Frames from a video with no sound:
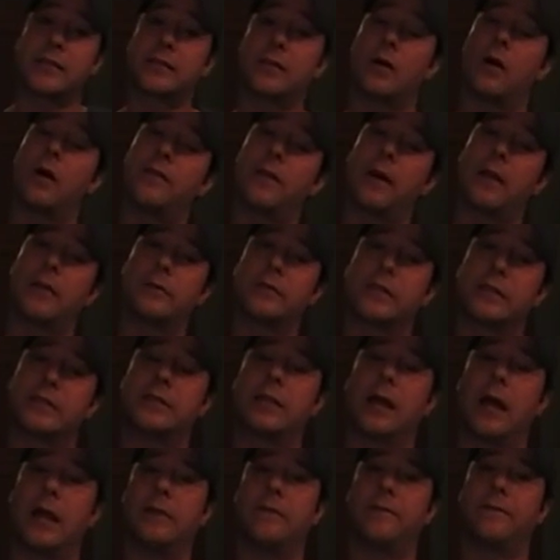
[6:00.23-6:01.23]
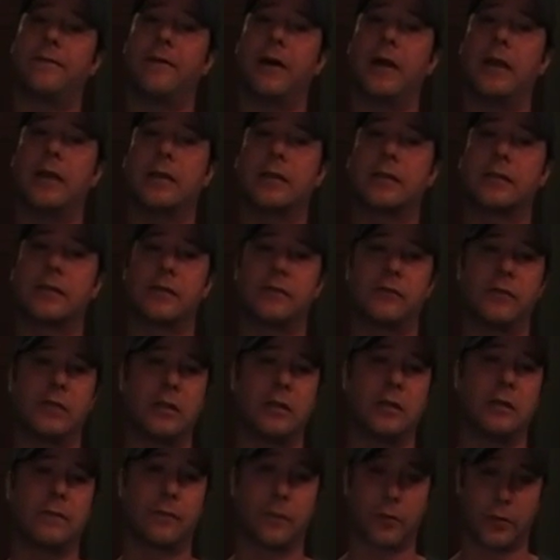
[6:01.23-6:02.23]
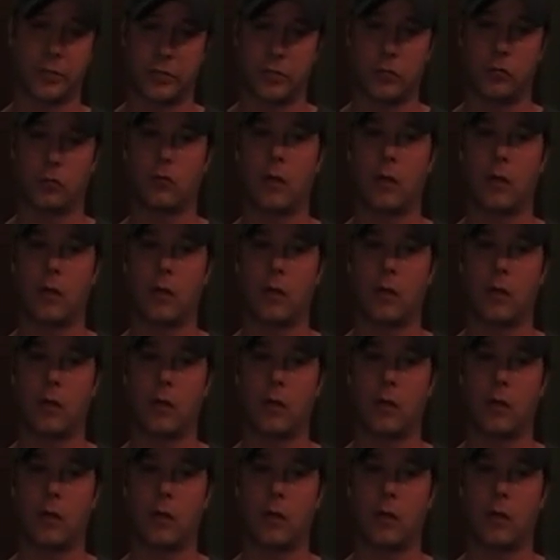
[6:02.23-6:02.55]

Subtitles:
So I thought it was a tight fight because of the first two